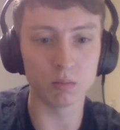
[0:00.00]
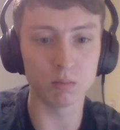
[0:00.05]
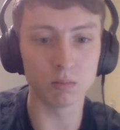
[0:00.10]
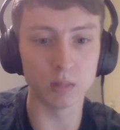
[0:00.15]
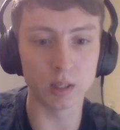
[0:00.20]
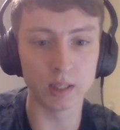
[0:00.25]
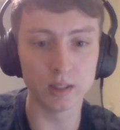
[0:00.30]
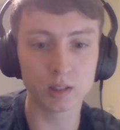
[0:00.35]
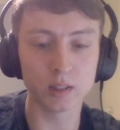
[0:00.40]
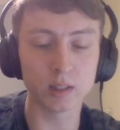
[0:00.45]

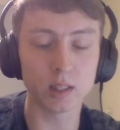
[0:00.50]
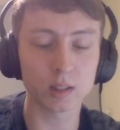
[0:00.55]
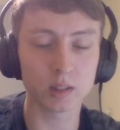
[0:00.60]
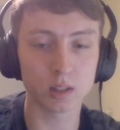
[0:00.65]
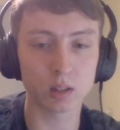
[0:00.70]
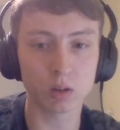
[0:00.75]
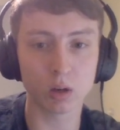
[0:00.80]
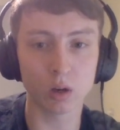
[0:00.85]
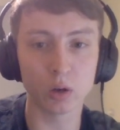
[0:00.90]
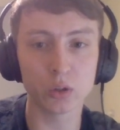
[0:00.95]
internet's
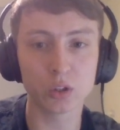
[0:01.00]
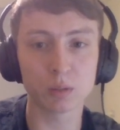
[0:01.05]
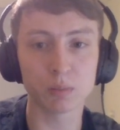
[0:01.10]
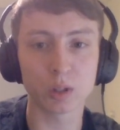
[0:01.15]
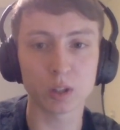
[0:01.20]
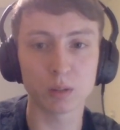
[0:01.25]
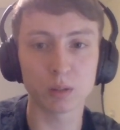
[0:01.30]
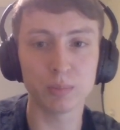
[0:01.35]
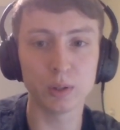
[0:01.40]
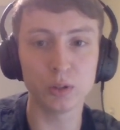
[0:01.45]
now closed on my
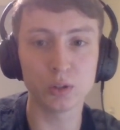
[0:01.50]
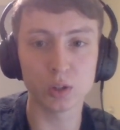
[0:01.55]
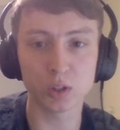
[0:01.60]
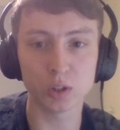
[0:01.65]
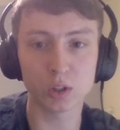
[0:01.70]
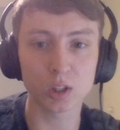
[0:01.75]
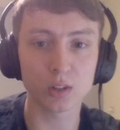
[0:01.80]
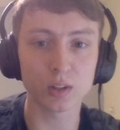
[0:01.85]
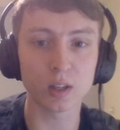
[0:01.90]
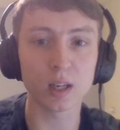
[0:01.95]
computer's
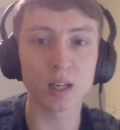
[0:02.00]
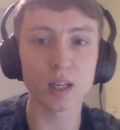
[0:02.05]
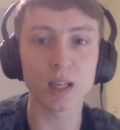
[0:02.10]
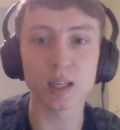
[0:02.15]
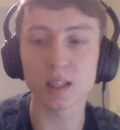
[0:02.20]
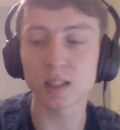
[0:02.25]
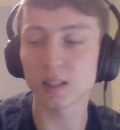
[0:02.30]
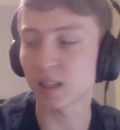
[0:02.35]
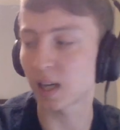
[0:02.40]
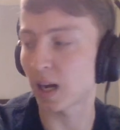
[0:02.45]
shut the
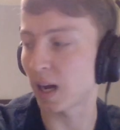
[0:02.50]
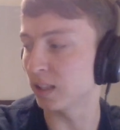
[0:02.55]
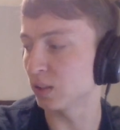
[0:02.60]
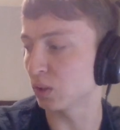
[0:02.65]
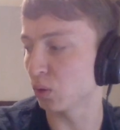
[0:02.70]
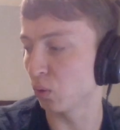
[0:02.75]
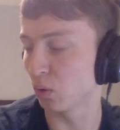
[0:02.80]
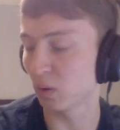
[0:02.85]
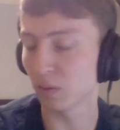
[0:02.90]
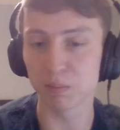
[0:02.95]
lid,
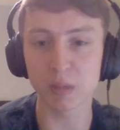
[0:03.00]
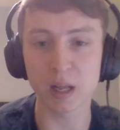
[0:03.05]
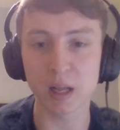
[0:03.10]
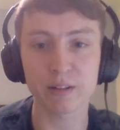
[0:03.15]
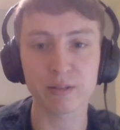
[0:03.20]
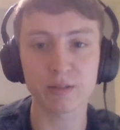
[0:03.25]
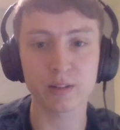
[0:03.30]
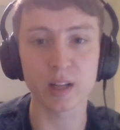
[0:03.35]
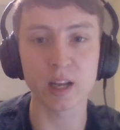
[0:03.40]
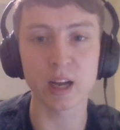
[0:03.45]
and all I'm
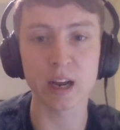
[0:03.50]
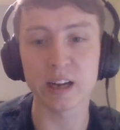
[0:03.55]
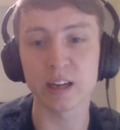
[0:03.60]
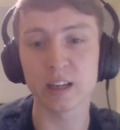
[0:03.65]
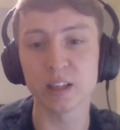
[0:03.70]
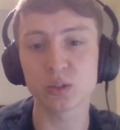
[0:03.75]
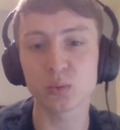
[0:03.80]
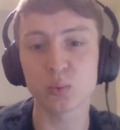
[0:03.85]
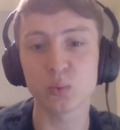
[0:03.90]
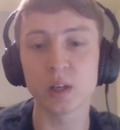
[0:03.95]
left there
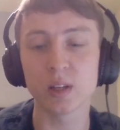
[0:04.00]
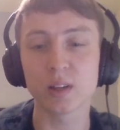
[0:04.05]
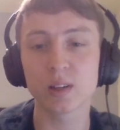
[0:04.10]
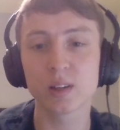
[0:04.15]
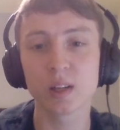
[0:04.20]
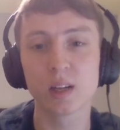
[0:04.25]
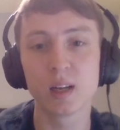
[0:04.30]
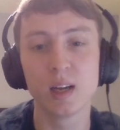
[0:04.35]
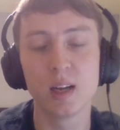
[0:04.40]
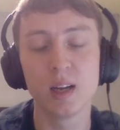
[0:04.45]
is
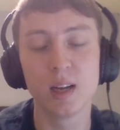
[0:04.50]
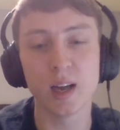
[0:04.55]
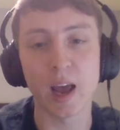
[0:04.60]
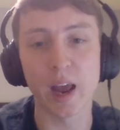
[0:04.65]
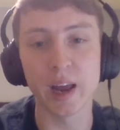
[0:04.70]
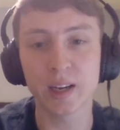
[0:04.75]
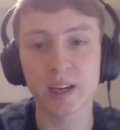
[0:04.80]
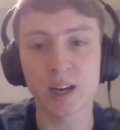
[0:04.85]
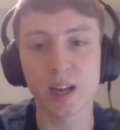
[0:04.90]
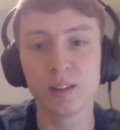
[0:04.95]
with
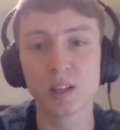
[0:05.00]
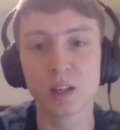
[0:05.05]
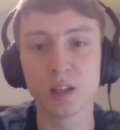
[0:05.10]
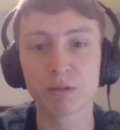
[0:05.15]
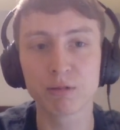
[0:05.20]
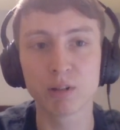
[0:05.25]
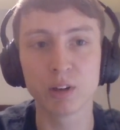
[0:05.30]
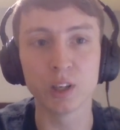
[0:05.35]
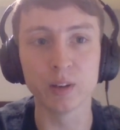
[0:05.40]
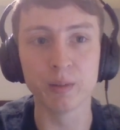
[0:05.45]
a Kindle in
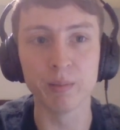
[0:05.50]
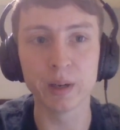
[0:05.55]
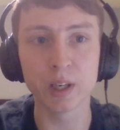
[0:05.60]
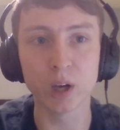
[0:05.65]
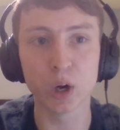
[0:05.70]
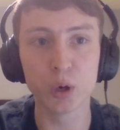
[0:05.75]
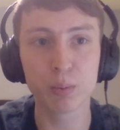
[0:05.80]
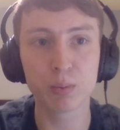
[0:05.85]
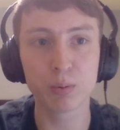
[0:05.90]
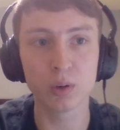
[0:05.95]
front of me
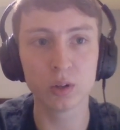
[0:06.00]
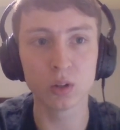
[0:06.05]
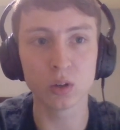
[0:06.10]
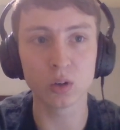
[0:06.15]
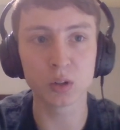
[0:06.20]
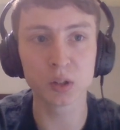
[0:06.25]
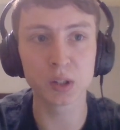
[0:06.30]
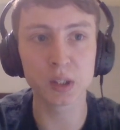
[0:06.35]
open on